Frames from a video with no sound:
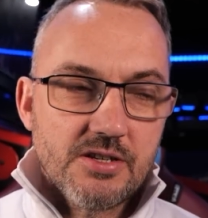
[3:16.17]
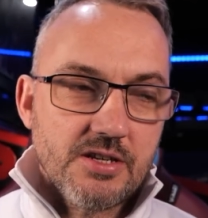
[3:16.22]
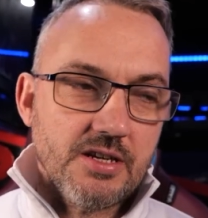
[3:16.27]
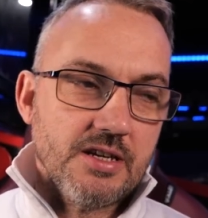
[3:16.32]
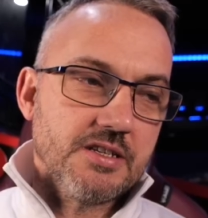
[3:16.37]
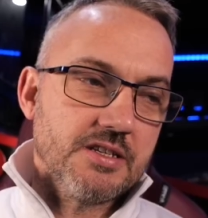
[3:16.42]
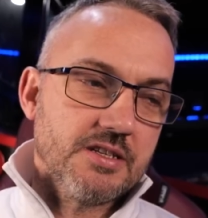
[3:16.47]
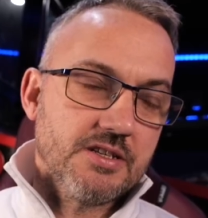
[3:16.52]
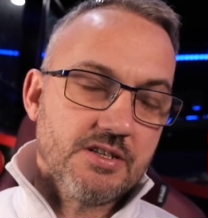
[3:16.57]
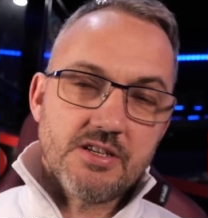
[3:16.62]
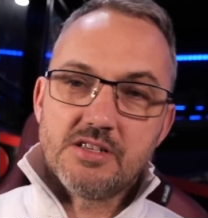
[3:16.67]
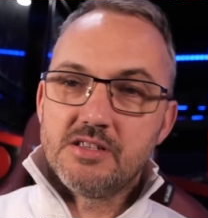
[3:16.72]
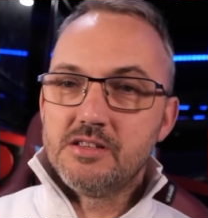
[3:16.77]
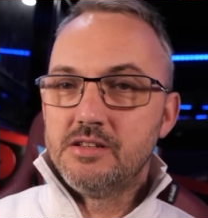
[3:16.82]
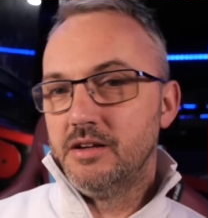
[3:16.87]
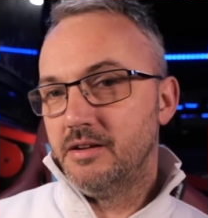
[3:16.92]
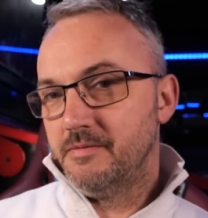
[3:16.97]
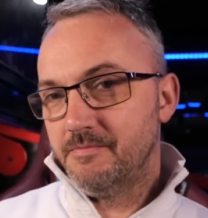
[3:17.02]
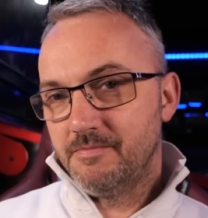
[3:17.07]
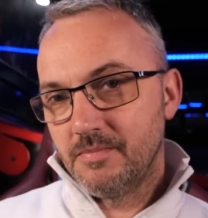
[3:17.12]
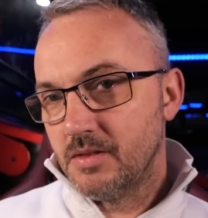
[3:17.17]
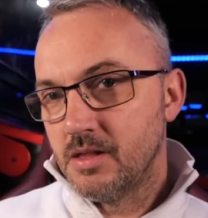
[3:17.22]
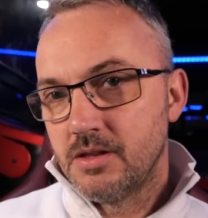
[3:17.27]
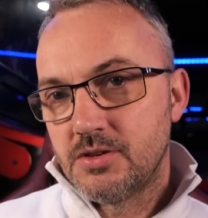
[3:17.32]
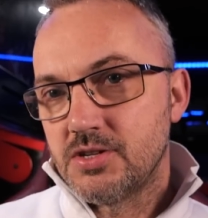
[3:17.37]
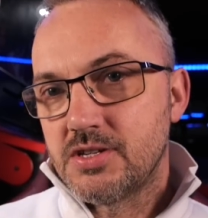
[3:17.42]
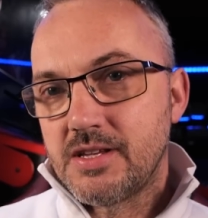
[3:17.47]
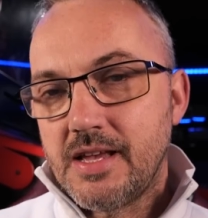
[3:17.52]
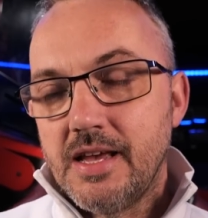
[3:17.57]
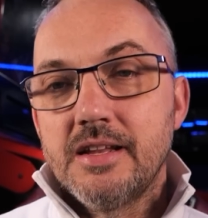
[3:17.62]
Just
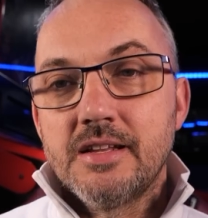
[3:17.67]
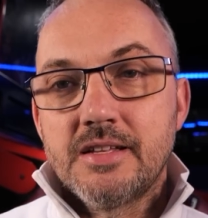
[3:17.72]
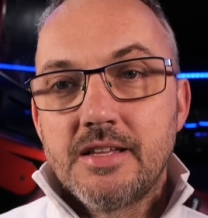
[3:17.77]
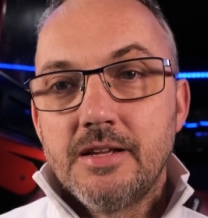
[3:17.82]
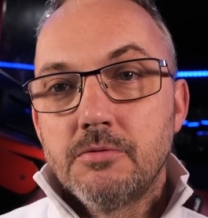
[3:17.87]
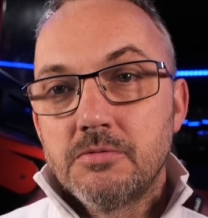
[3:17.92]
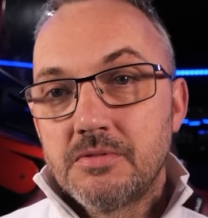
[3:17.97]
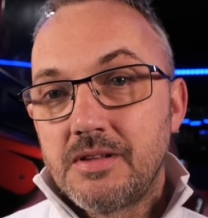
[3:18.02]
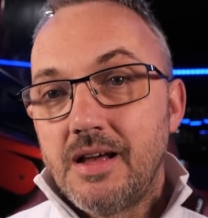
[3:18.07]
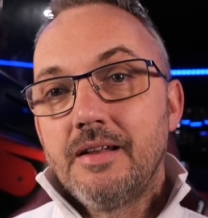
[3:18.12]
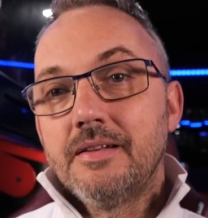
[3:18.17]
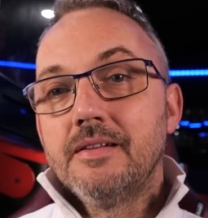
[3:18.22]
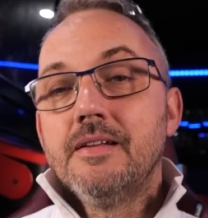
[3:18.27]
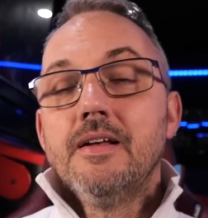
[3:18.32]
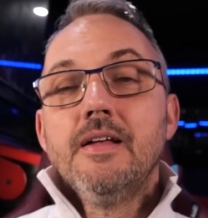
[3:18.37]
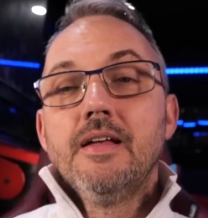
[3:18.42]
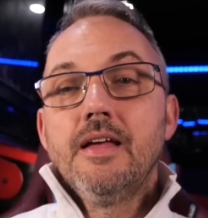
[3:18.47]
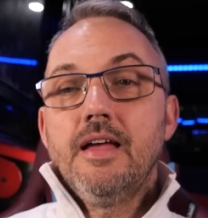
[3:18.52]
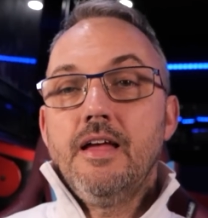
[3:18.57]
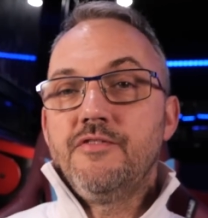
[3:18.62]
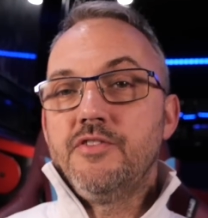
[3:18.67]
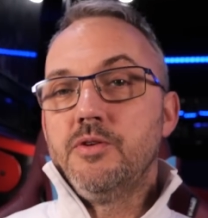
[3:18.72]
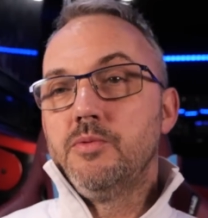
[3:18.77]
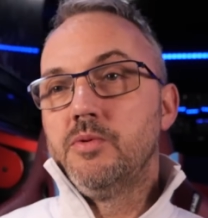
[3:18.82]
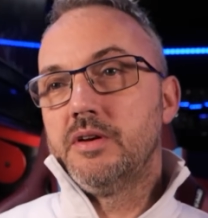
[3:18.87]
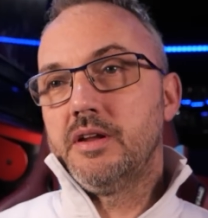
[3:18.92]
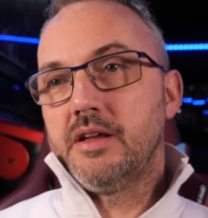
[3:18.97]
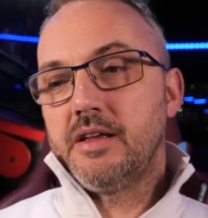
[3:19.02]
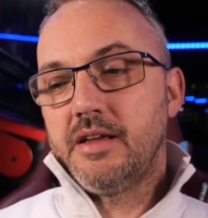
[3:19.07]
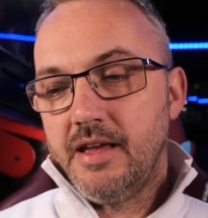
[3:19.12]
get the deal done if you
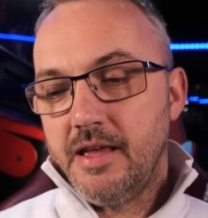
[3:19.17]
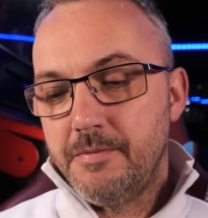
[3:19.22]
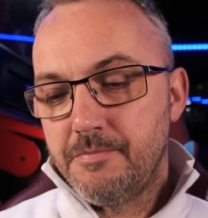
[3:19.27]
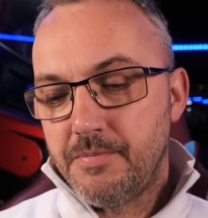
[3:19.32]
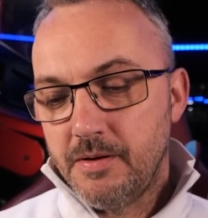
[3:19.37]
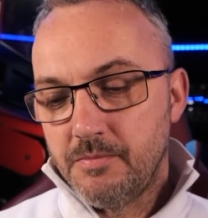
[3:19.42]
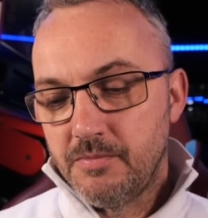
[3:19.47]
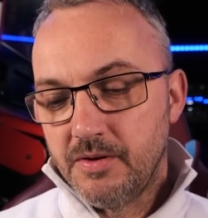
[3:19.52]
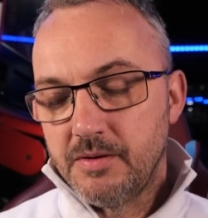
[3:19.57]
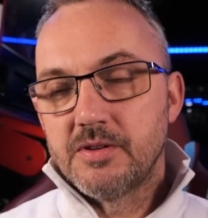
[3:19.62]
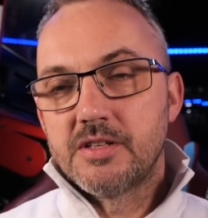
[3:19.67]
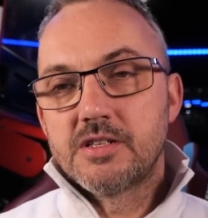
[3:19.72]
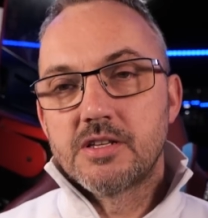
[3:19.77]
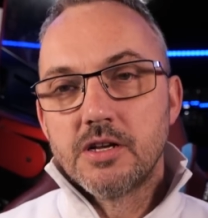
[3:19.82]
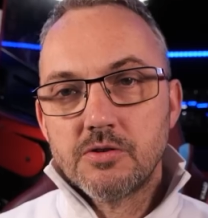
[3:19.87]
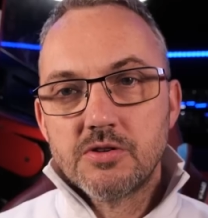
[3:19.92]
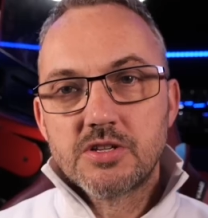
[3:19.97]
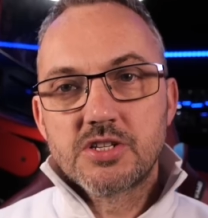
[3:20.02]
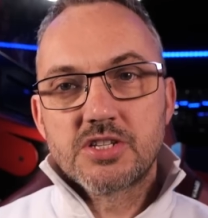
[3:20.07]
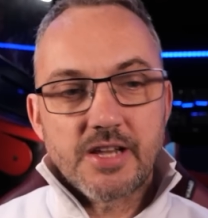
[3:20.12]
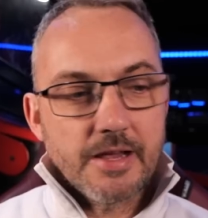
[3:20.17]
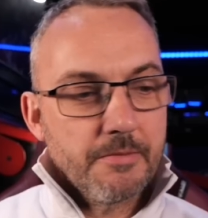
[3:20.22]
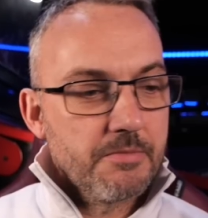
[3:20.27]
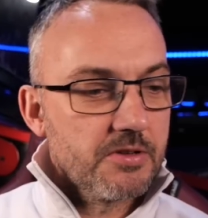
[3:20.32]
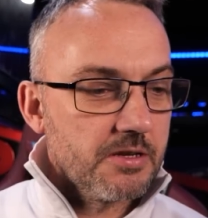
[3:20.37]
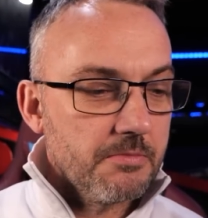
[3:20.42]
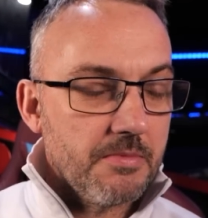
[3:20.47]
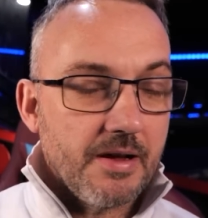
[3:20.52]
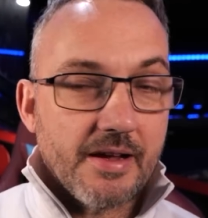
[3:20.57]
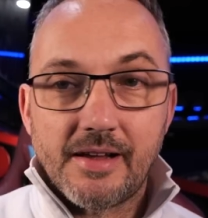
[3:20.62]
want to keep him. We do seem
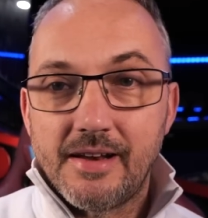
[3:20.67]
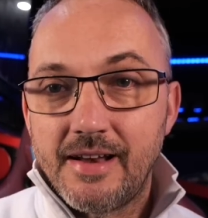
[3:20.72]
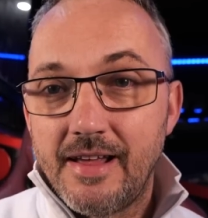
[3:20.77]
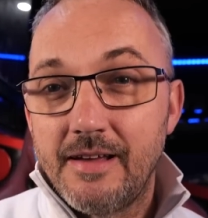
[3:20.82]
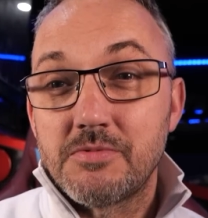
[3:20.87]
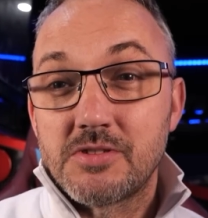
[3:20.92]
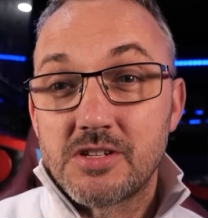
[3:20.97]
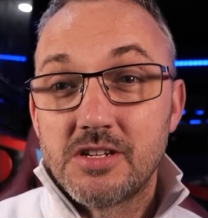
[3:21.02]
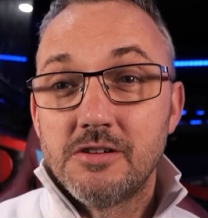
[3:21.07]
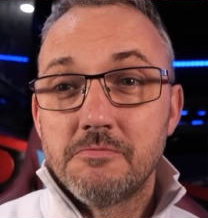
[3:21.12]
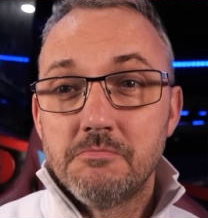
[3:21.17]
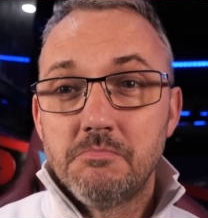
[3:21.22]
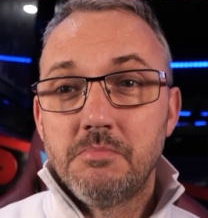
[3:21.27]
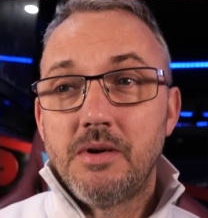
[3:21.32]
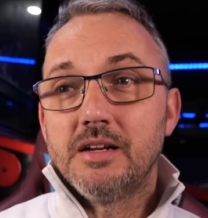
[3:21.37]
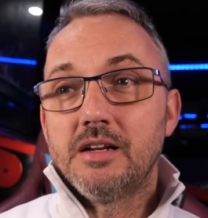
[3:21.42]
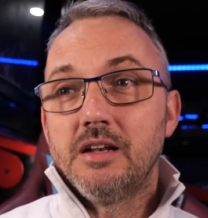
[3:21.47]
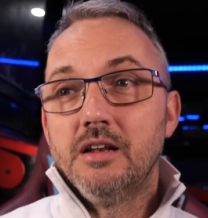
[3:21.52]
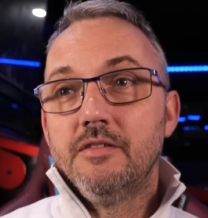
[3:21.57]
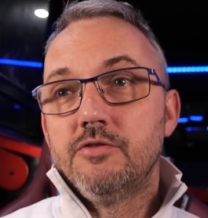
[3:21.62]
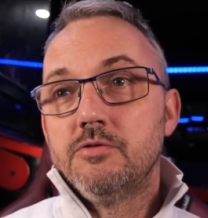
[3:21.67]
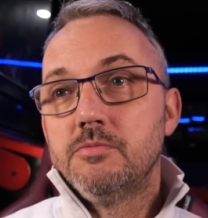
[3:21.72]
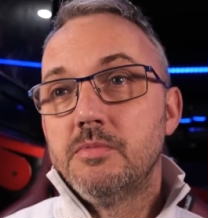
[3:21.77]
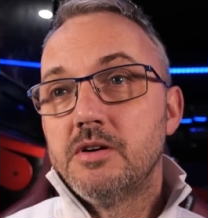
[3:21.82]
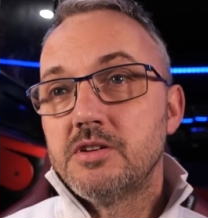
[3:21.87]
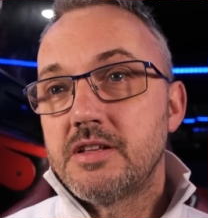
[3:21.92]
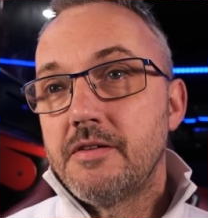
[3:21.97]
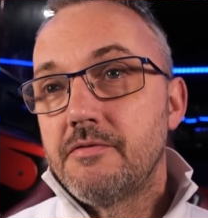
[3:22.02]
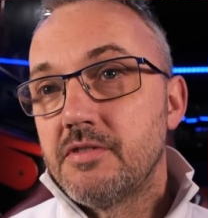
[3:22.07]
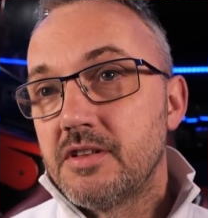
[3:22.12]
to make an absolute muddle of
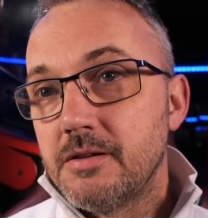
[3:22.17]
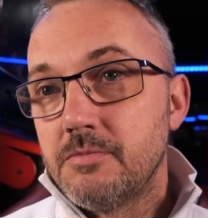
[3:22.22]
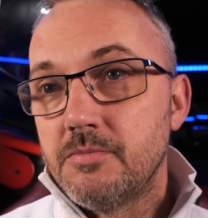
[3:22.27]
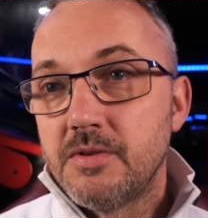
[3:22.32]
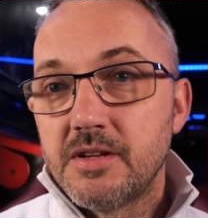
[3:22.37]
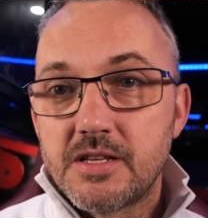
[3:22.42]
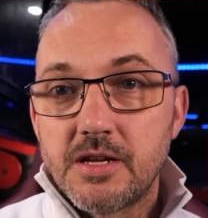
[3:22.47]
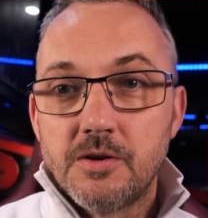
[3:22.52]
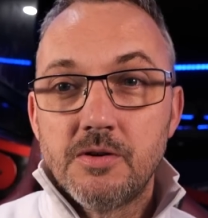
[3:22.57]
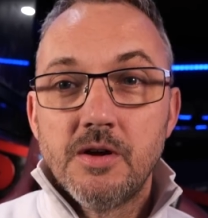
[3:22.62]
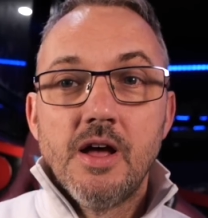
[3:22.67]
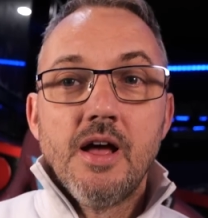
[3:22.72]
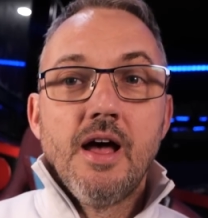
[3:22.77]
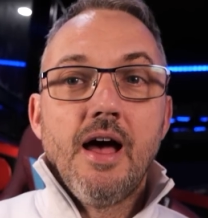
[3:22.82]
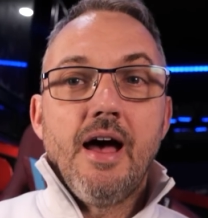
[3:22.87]
almost everything we do.